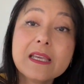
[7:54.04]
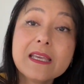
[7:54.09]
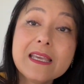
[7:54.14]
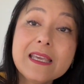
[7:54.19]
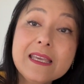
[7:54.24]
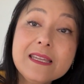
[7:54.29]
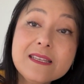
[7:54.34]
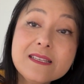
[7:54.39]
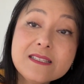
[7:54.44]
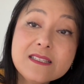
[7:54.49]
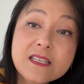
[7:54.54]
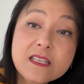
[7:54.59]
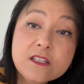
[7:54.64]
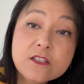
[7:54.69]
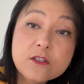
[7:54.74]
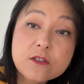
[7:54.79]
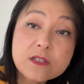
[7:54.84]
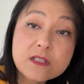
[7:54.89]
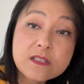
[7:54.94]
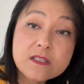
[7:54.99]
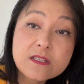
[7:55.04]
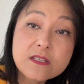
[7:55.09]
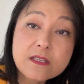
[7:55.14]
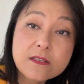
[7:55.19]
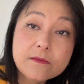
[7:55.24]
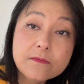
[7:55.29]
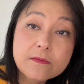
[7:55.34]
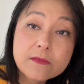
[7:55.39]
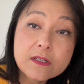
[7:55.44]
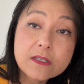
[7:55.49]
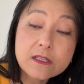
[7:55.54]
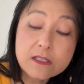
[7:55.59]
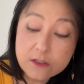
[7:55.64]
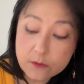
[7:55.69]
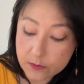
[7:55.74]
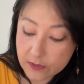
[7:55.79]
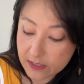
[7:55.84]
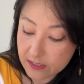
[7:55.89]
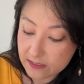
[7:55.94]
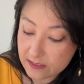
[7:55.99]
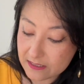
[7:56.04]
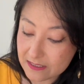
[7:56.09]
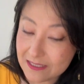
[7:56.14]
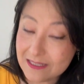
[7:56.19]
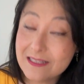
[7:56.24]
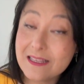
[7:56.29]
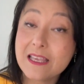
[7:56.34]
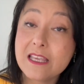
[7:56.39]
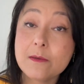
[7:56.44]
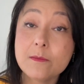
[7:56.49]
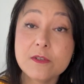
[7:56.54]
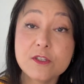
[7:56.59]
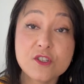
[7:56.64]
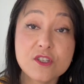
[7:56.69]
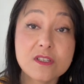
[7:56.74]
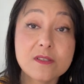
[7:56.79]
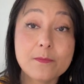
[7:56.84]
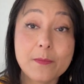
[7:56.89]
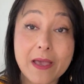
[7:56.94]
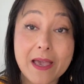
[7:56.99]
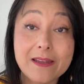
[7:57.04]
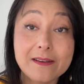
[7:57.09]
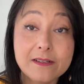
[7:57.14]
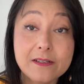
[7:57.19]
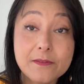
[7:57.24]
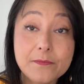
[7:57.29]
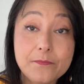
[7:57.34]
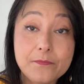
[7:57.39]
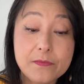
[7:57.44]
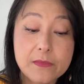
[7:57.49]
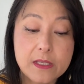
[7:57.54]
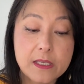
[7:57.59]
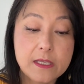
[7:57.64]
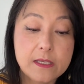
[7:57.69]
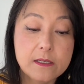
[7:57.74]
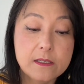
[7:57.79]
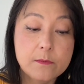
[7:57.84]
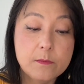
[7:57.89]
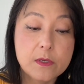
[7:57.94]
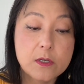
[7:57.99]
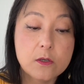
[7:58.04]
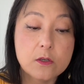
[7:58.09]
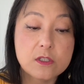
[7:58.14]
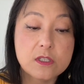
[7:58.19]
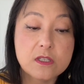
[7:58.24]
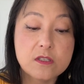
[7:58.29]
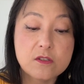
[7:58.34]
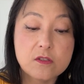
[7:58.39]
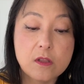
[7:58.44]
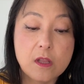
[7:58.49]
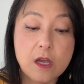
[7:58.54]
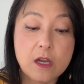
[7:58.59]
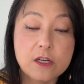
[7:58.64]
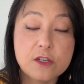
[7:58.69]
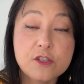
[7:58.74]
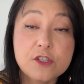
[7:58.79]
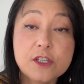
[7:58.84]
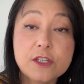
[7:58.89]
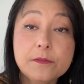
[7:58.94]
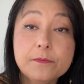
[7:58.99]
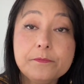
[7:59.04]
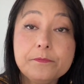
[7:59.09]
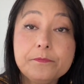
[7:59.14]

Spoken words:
It is interesting because we can see the images better here because it's larger.